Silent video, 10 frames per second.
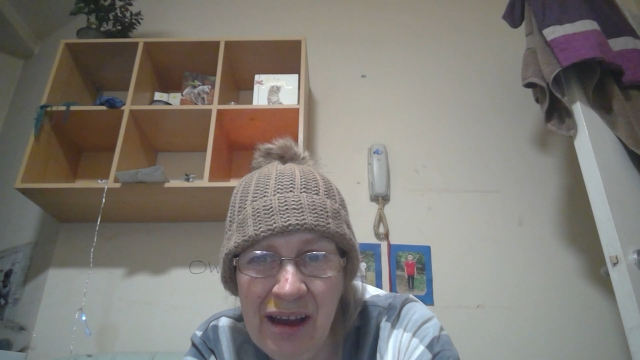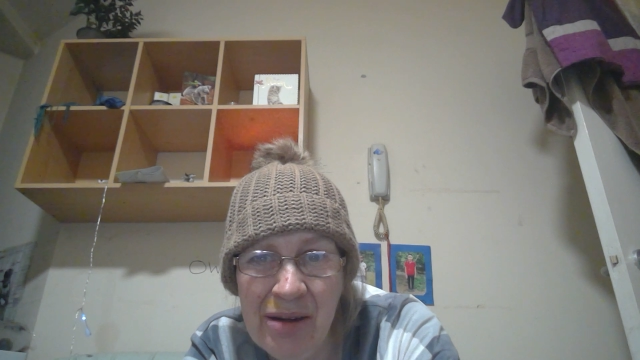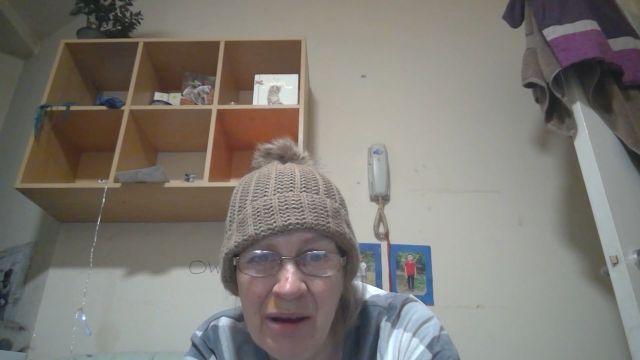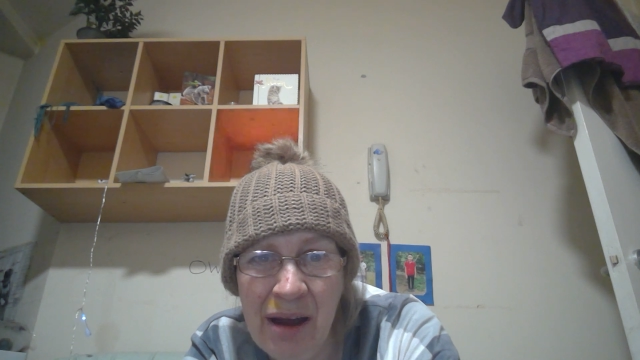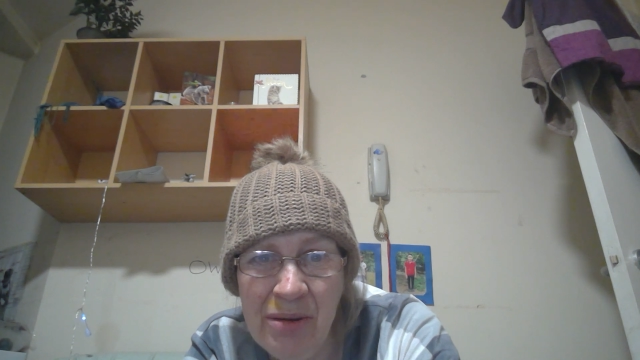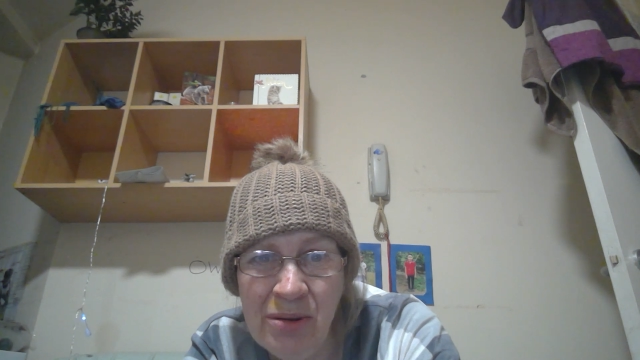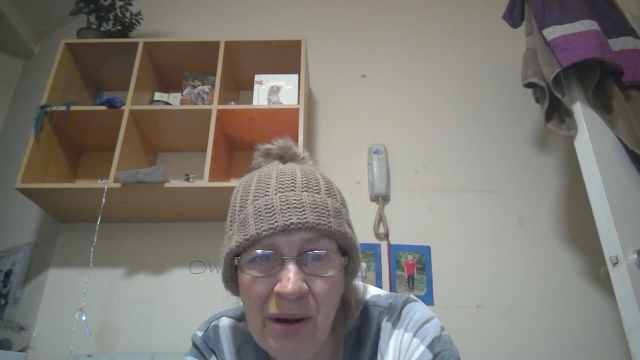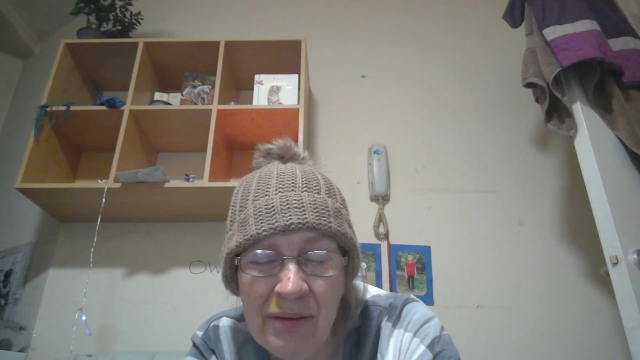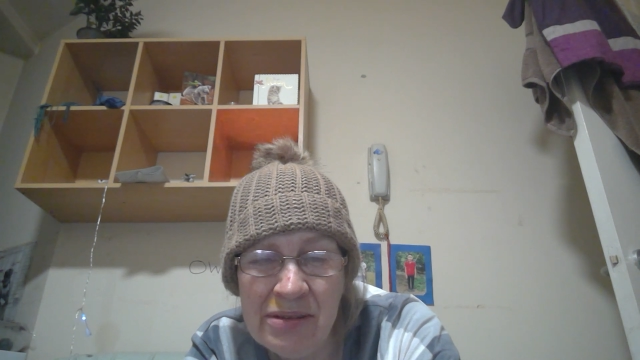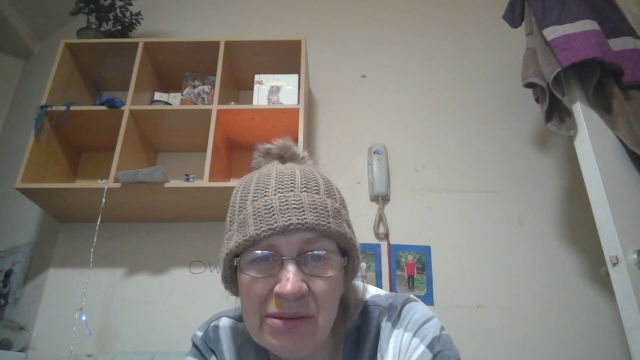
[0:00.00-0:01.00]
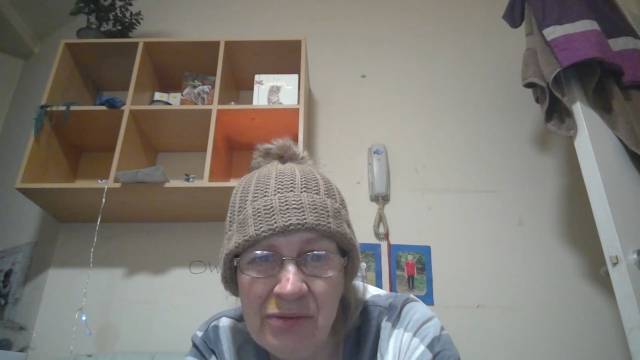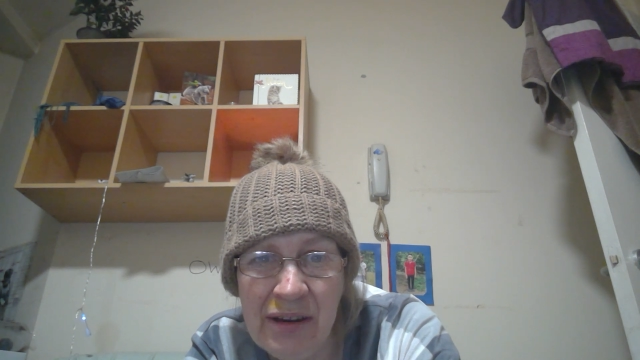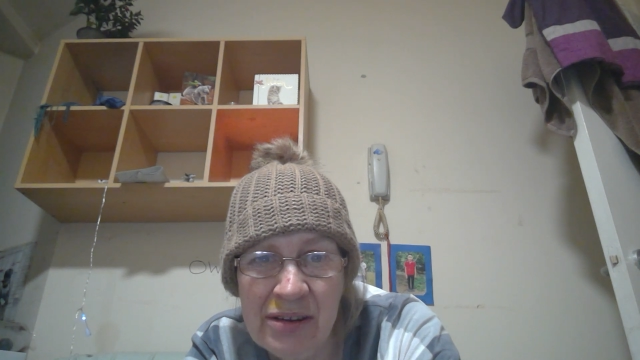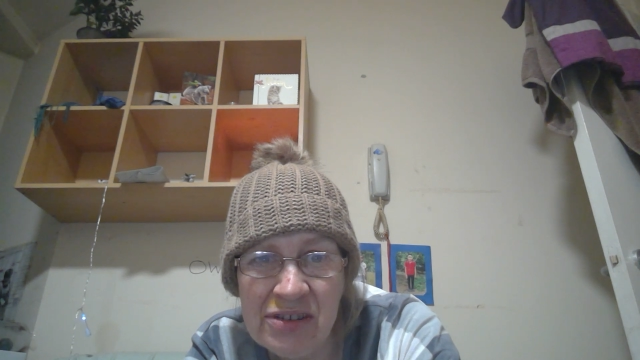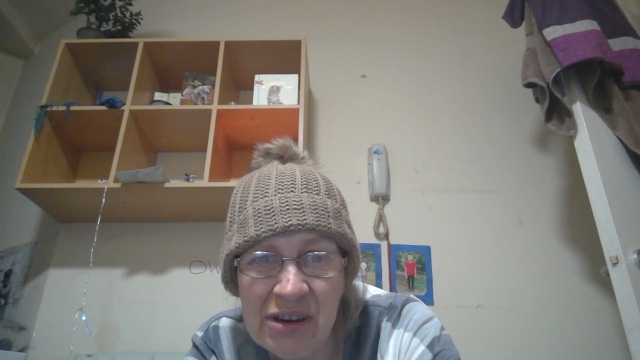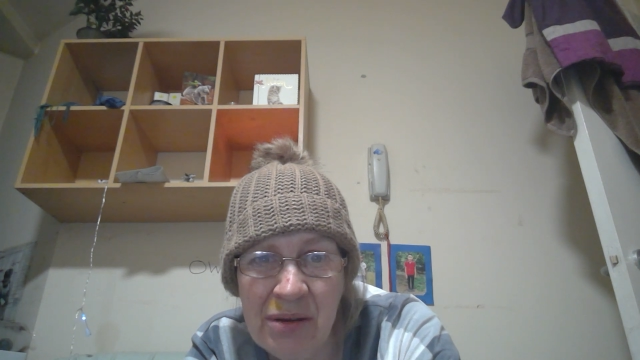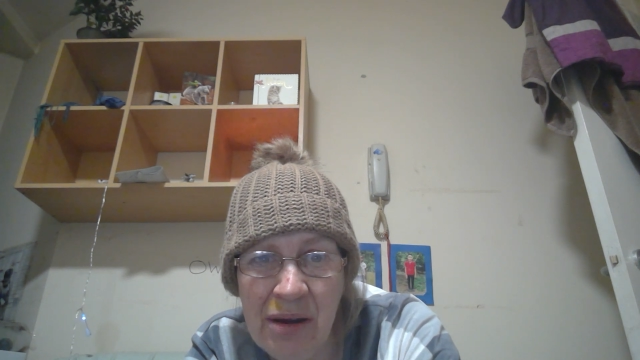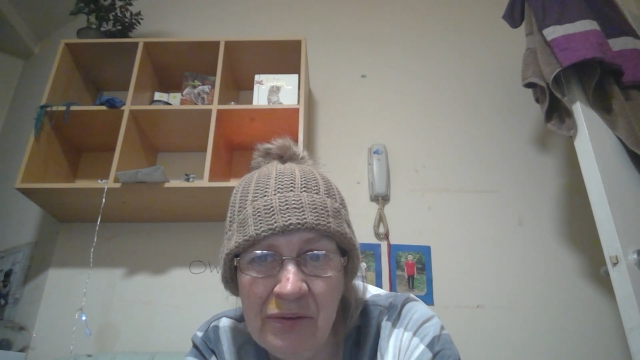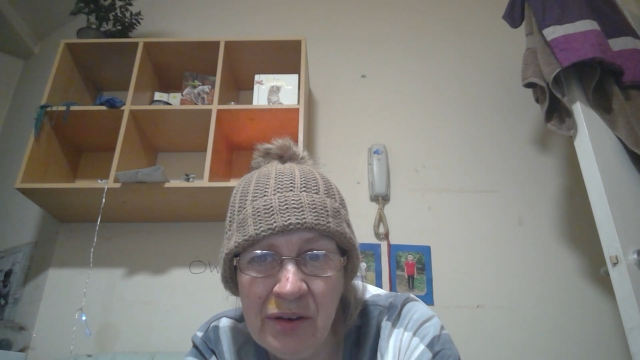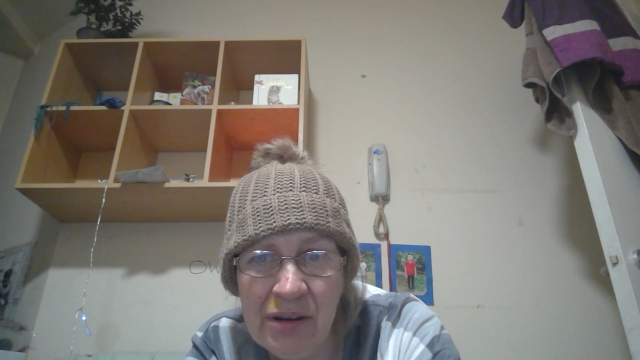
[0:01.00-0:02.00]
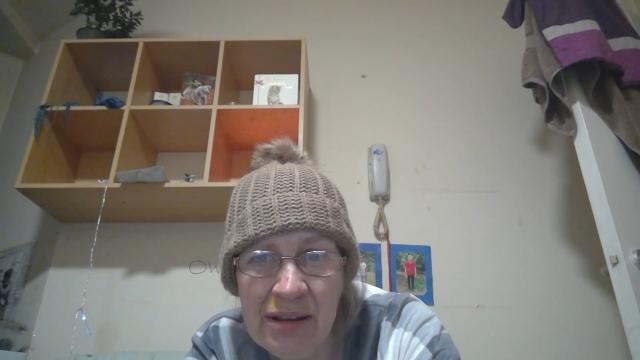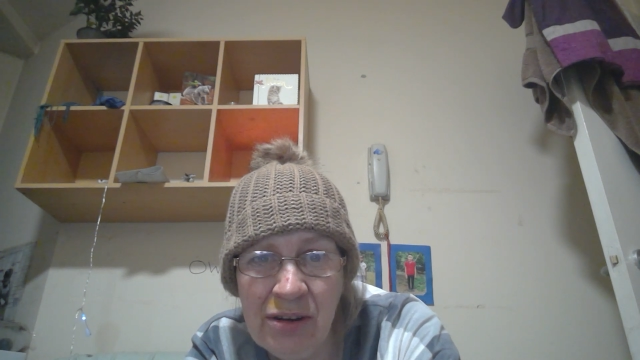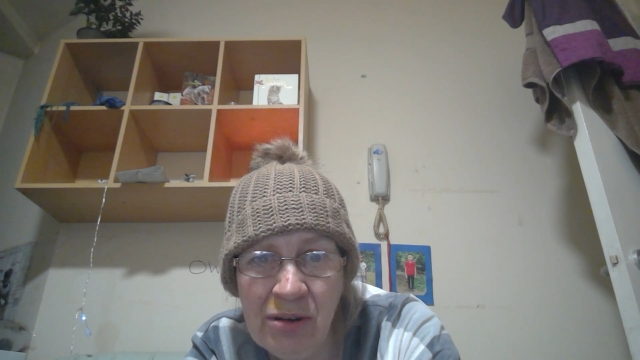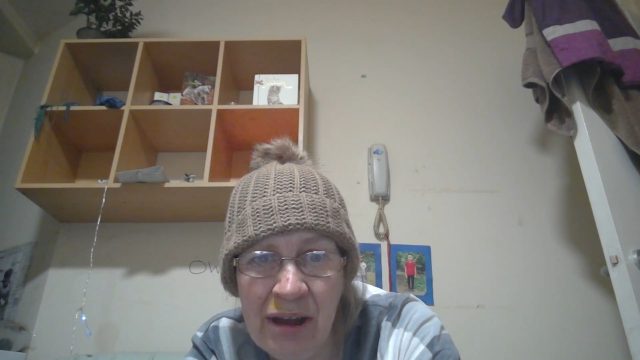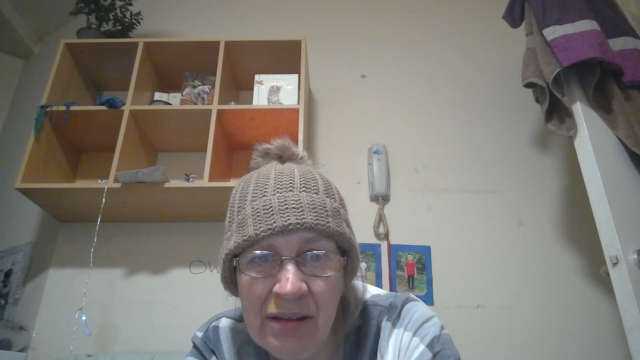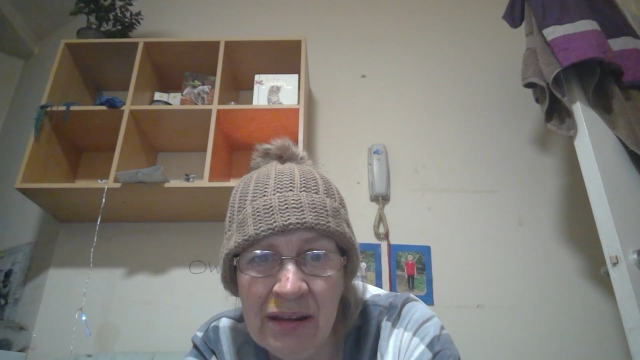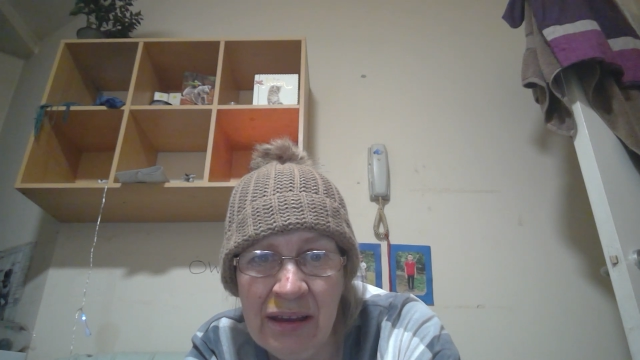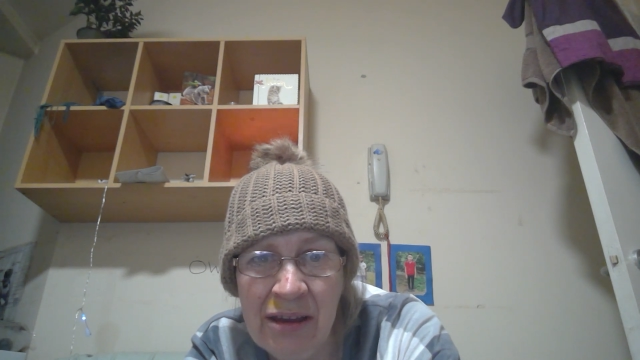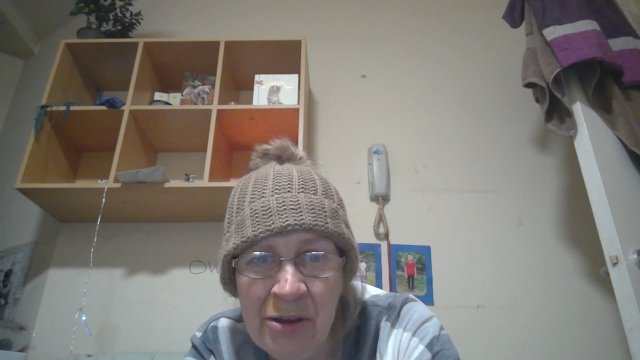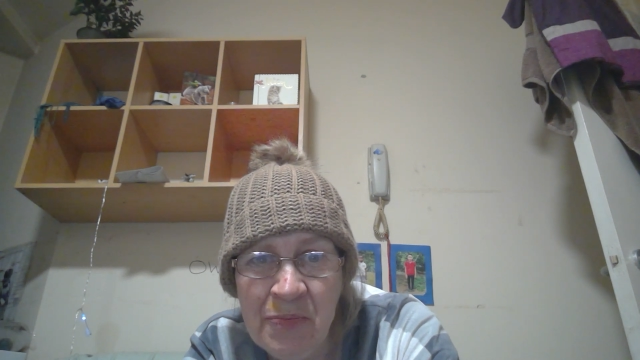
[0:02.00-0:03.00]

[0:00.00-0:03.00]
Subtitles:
I hope you'll have some fellowship. I'm feeling a little lonely,